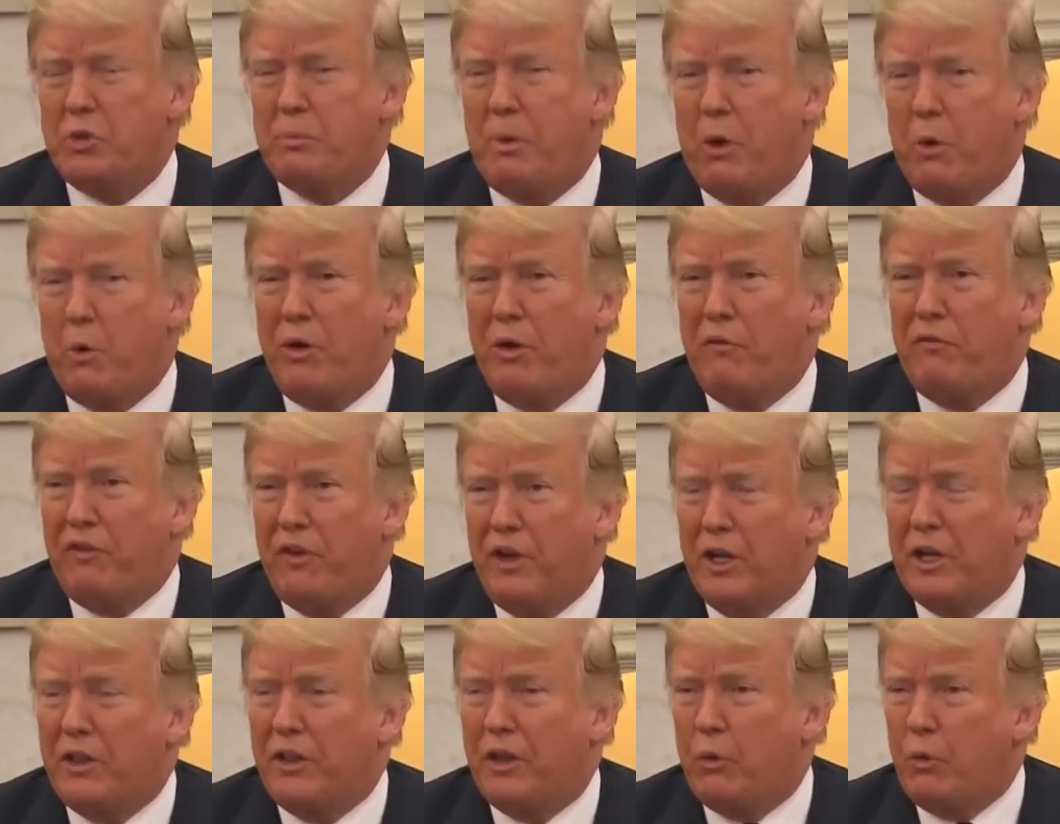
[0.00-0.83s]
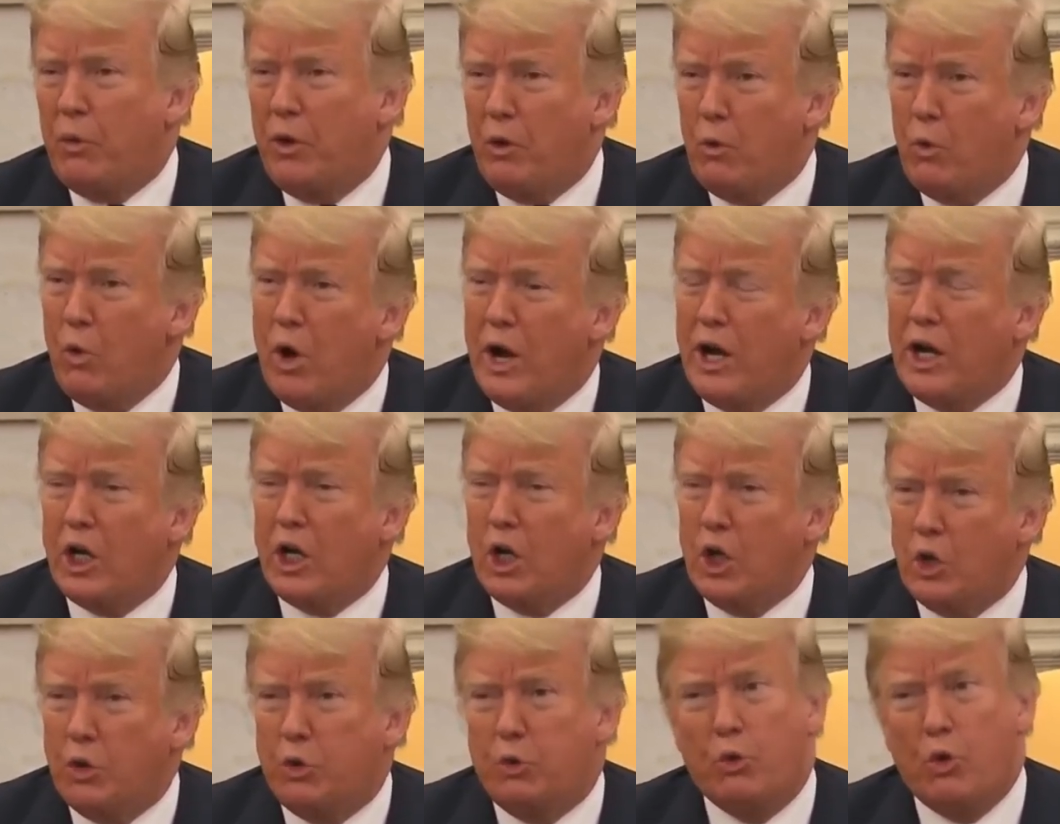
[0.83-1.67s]
but we feel that we want to
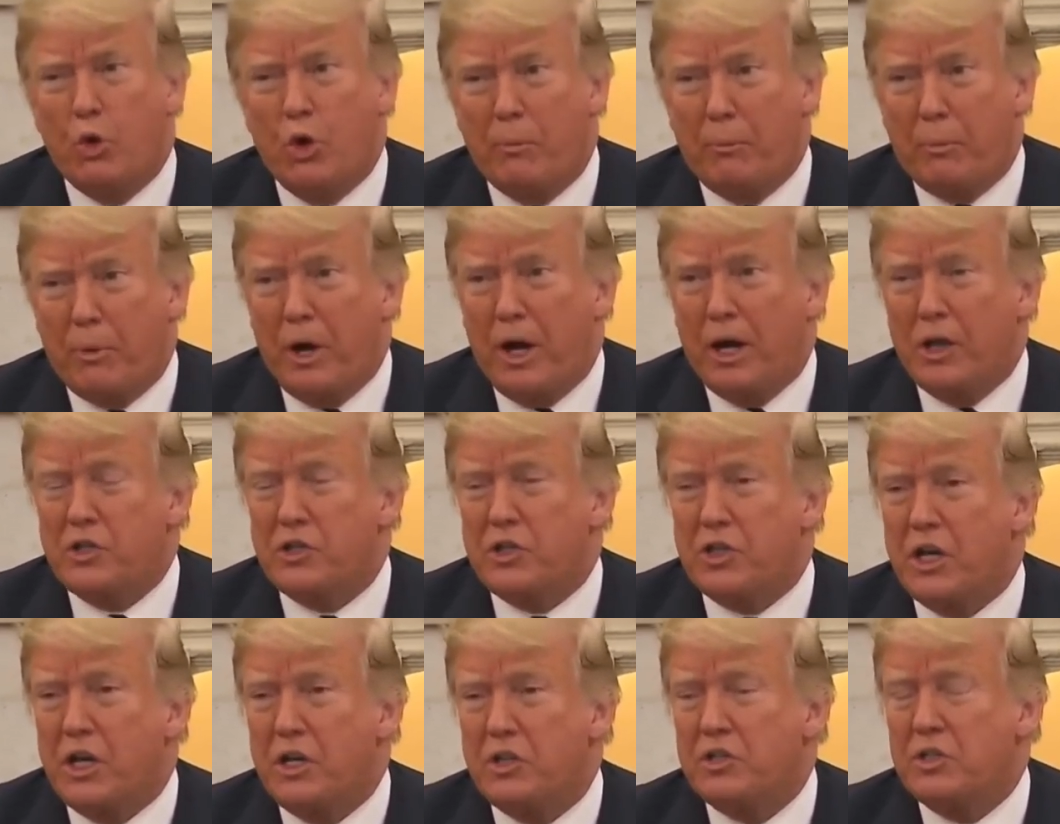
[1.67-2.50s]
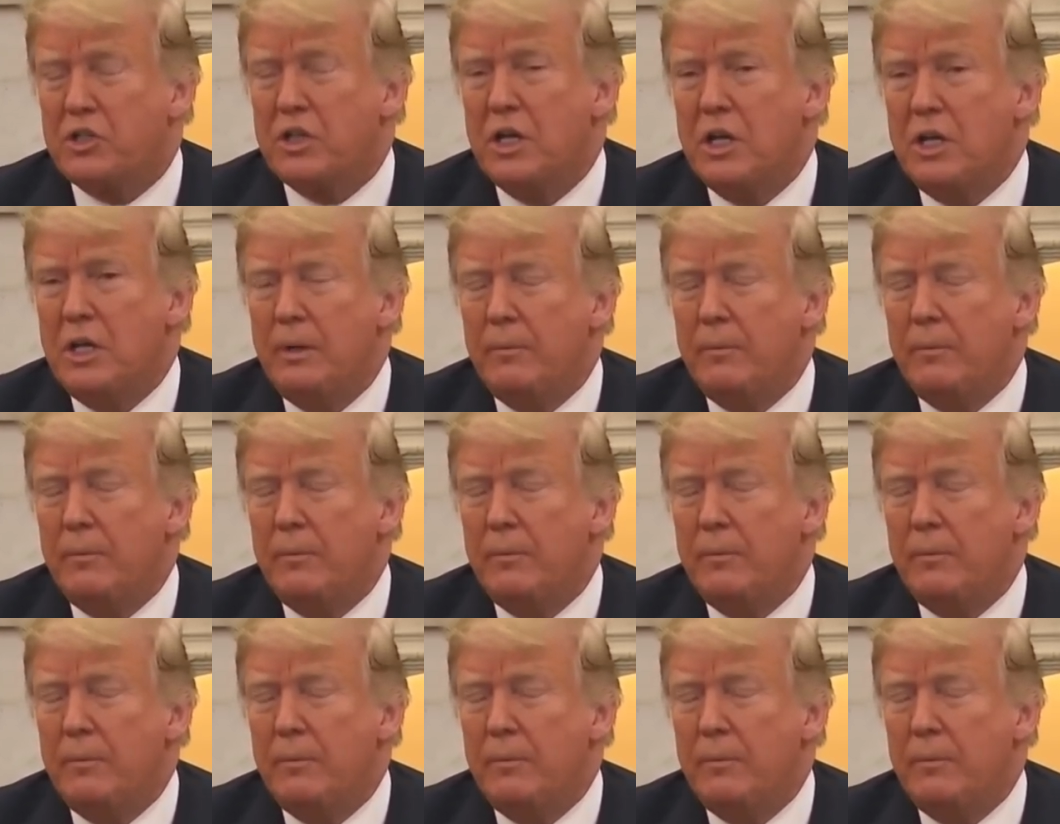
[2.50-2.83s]
go through a process.